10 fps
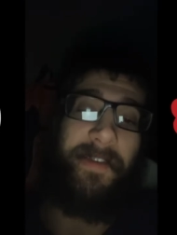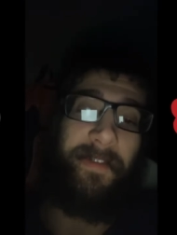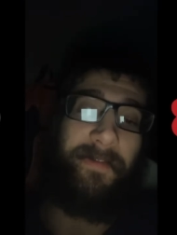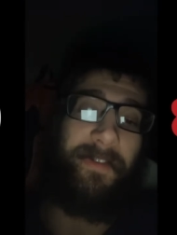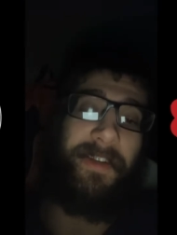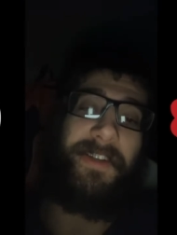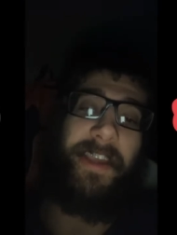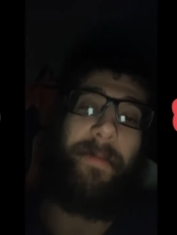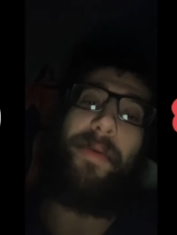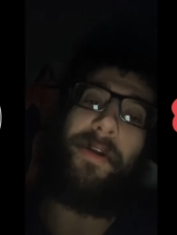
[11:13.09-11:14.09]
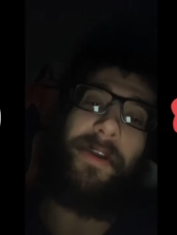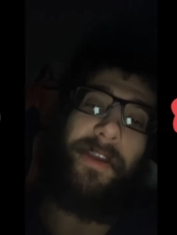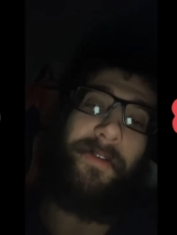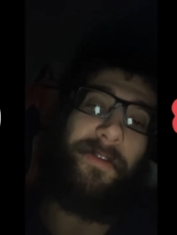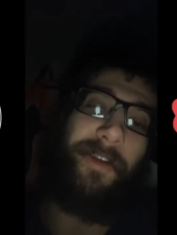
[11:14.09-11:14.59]
I have to finish that part
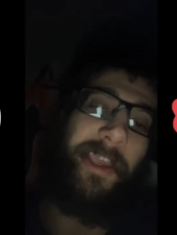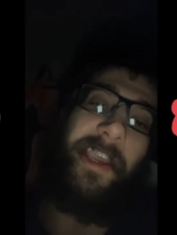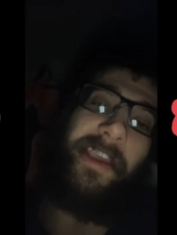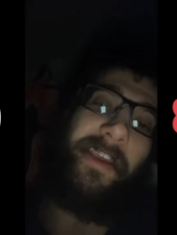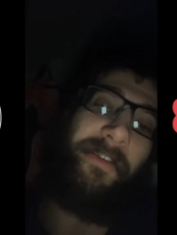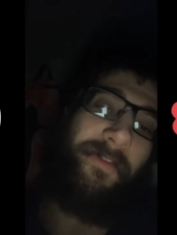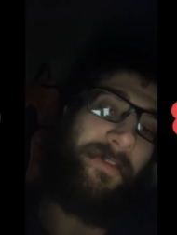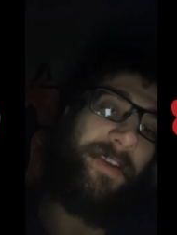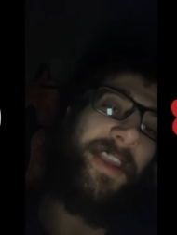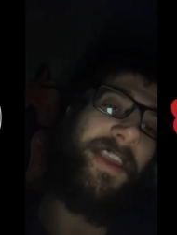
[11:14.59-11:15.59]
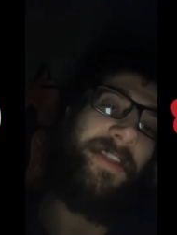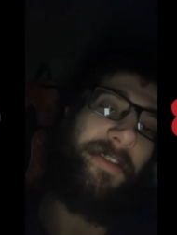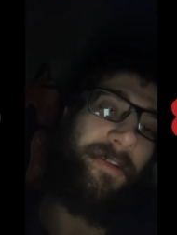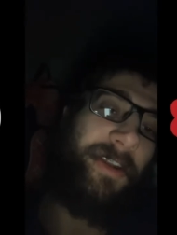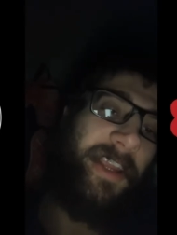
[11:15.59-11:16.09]
in order to get a free
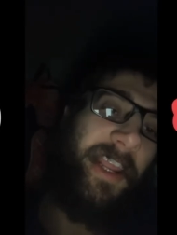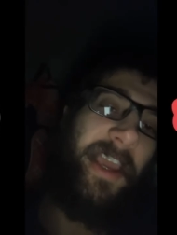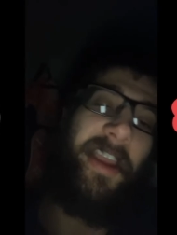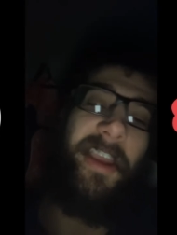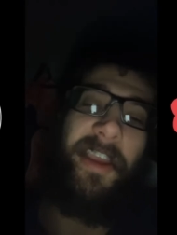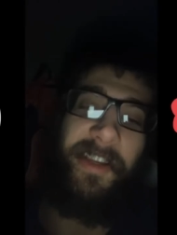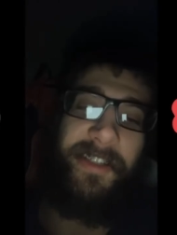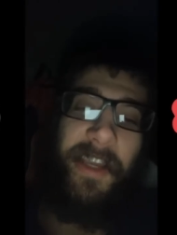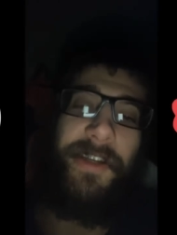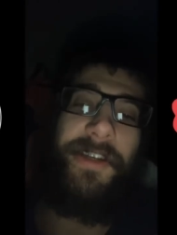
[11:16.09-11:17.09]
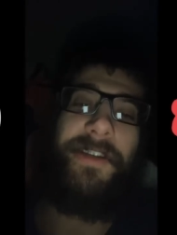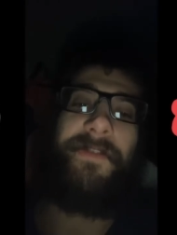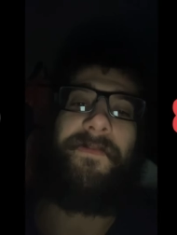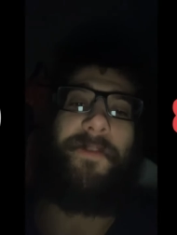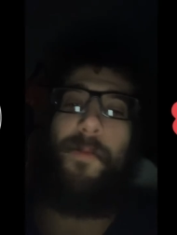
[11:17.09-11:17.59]
30-day extension
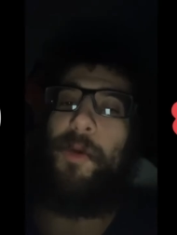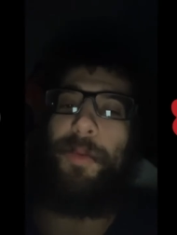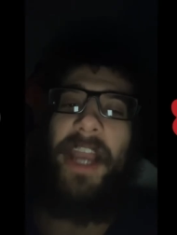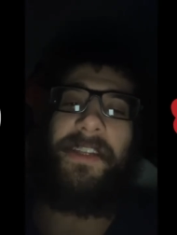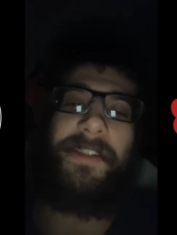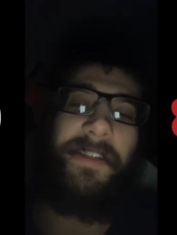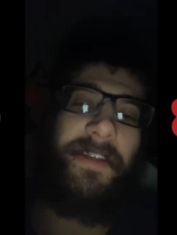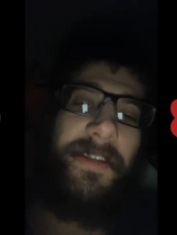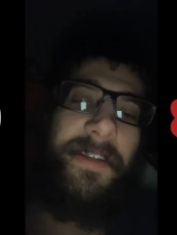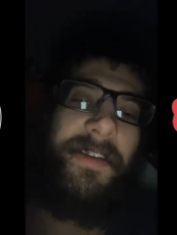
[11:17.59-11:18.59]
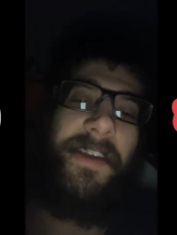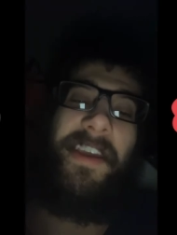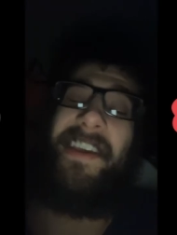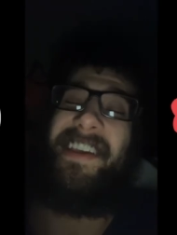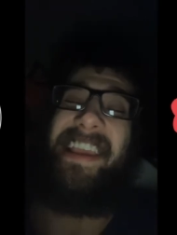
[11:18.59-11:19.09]
for more practice tests.
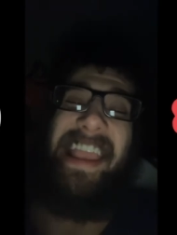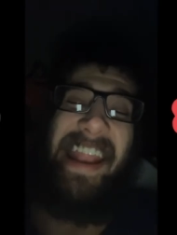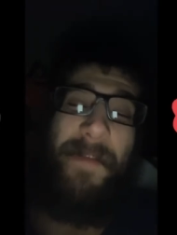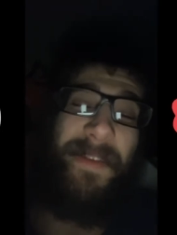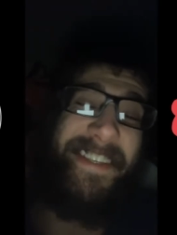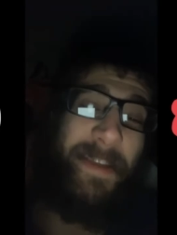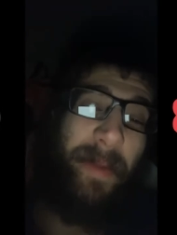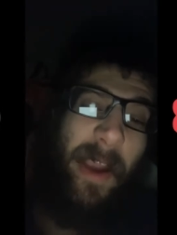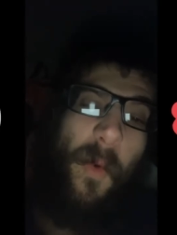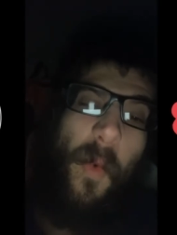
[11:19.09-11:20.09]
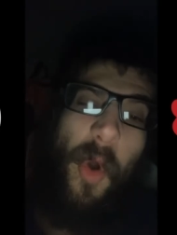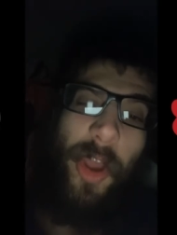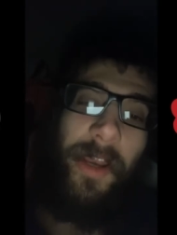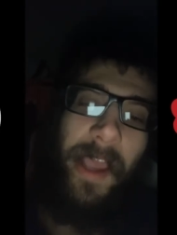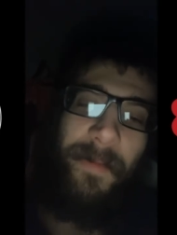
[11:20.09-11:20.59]
And I missed it by
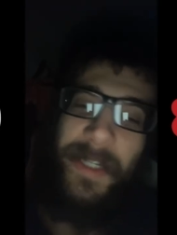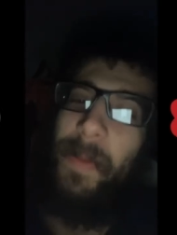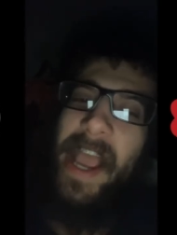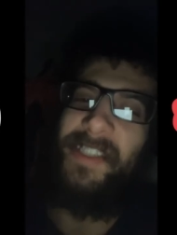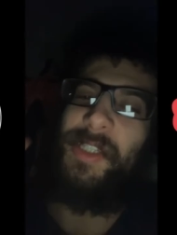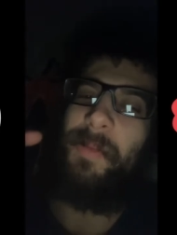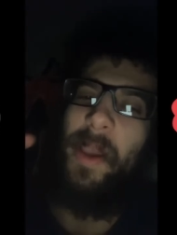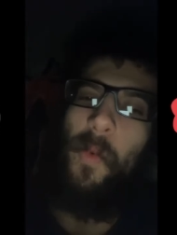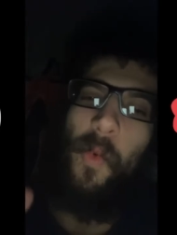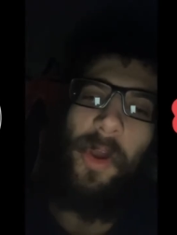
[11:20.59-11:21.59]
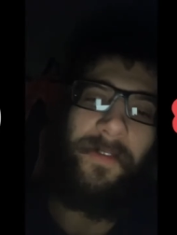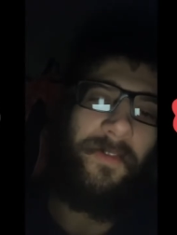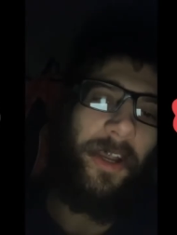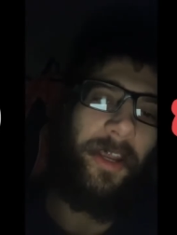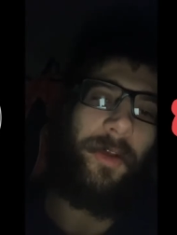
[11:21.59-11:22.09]
one. I missed passing by one
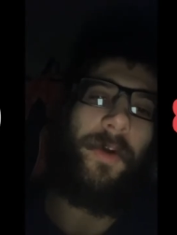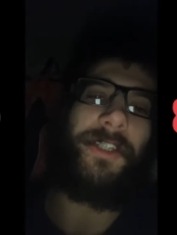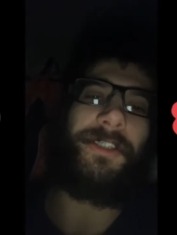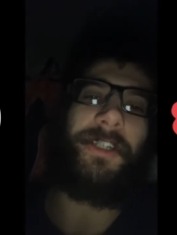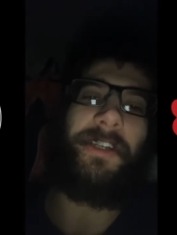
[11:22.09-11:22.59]
fucking question.